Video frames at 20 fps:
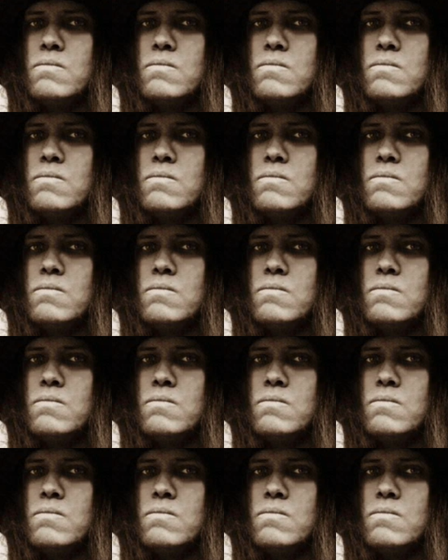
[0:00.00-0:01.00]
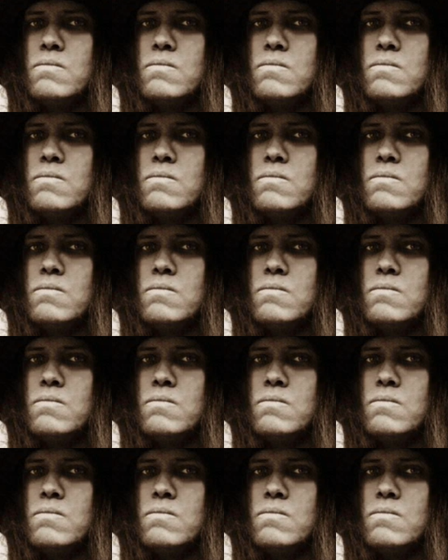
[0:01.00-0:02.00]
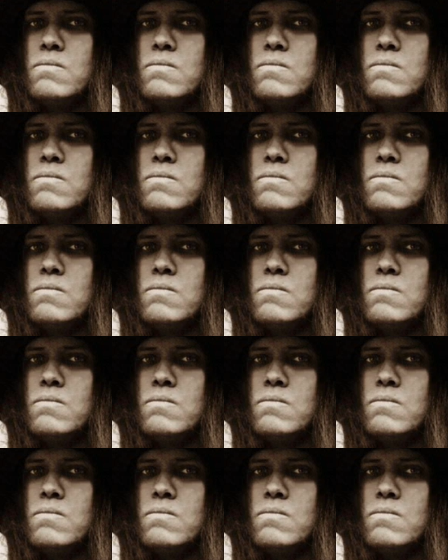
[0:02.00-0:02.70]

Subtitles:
(no lip movement)